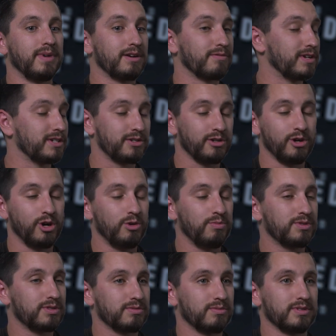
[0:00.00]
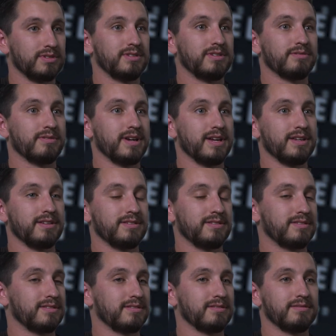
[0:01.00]
My original hopes was to
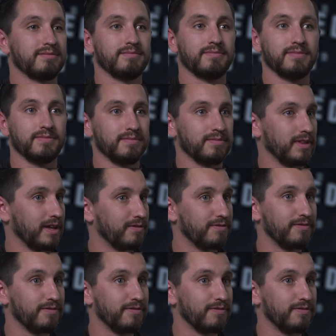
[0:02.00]
raise like